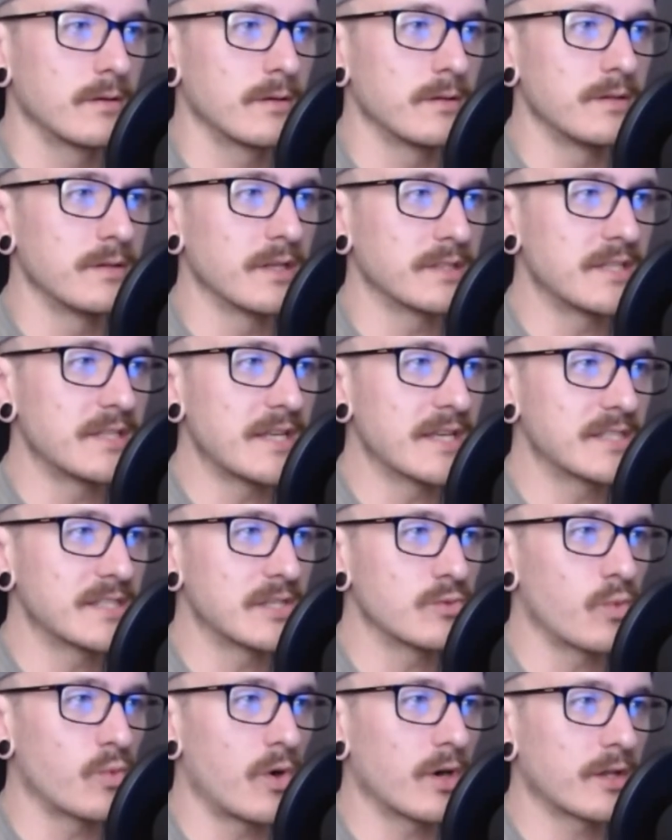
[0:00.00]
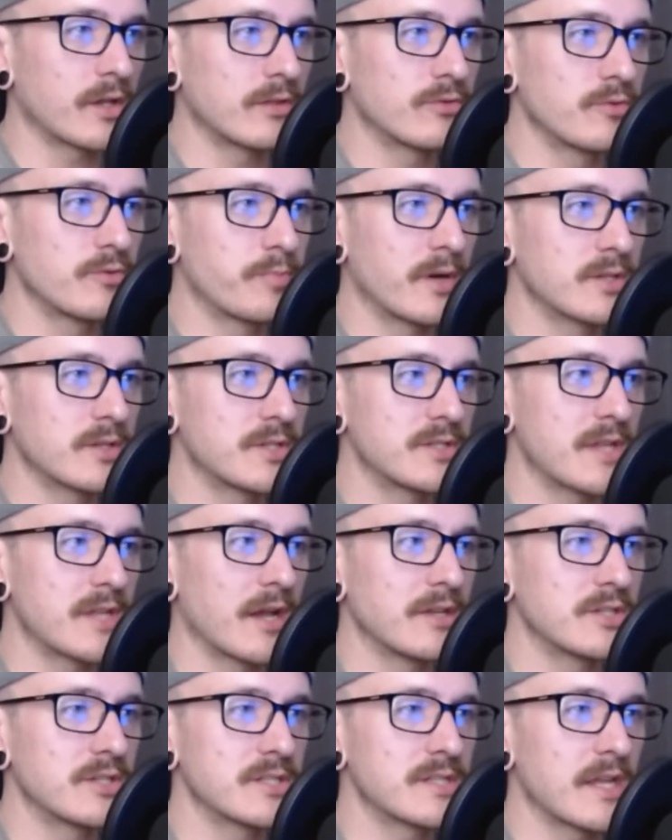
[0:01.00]
Nick Diaz is walking through punches now.
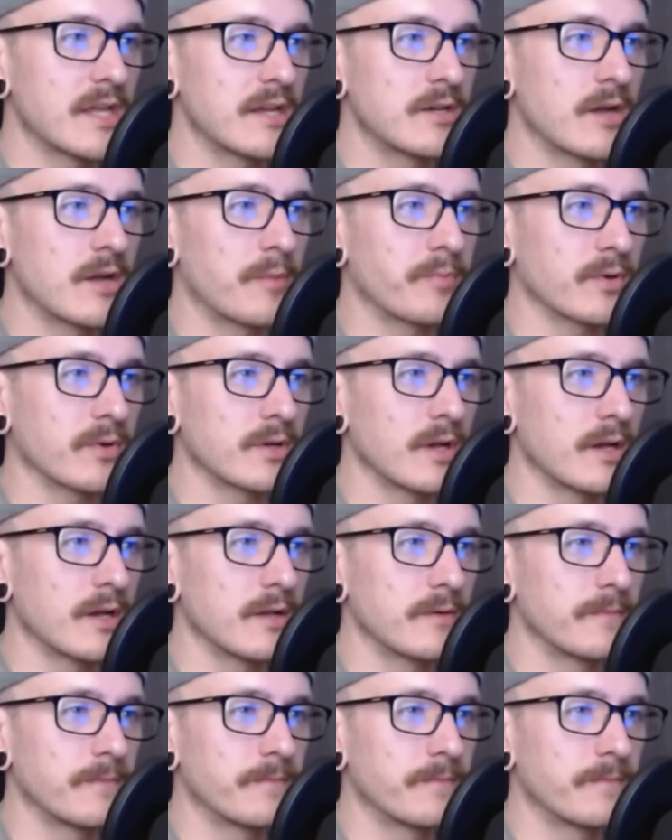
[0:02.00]
He just ate an uppercut.